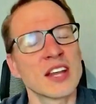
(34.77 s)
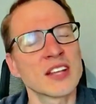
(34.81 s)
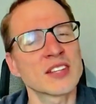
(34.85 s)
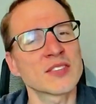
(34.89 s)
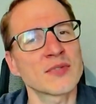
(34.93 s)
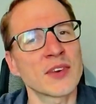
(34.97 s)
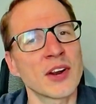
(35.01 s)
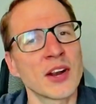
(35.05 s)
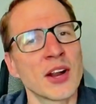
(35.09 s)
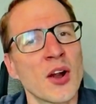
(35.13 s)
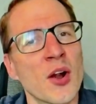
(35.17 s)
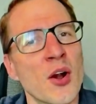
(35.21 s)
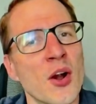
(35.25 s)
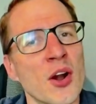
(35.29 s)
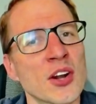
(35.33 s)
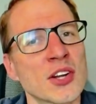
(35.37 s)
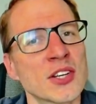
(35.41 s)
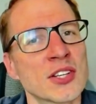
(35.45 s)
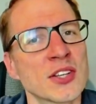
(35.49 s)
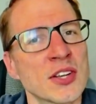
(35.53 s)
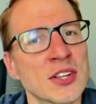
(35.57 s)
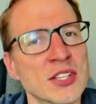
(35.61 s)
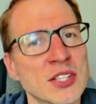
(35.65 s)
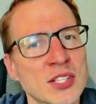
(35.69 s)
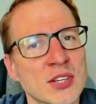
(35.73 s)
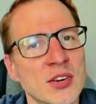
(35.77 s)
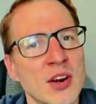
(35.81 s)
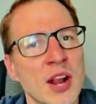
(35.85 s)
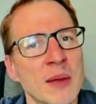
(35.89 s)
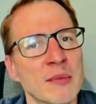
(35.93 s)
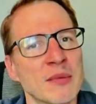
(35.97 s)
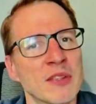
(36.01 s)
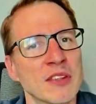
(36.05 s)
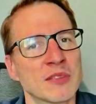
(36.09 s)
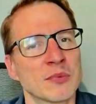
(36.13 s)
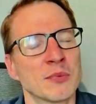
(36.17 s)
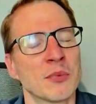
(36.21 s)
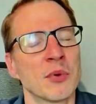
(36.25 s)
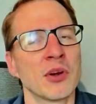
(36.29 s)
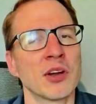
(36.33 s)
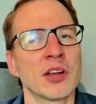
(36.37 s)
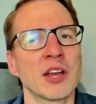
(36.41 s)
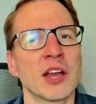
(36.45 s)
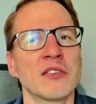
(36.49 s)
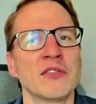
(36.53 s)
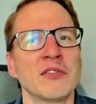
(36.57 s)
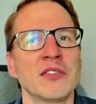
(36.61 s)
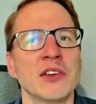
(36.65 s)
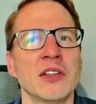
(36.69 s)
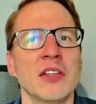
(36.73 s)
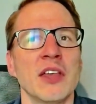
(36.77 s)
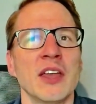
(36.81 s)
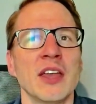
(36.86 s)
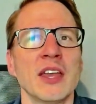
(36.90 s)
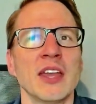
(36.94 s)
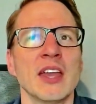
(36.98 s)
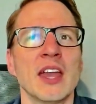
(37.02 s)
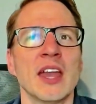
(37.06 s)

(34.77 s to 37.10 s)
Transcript: very hard to describe this book, I feel like.